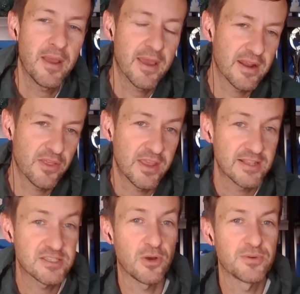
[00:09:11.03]
And I think
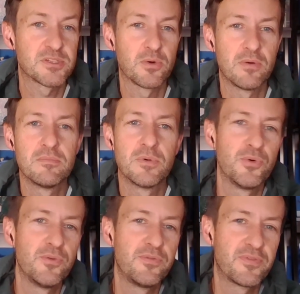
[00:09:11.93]
it's also a move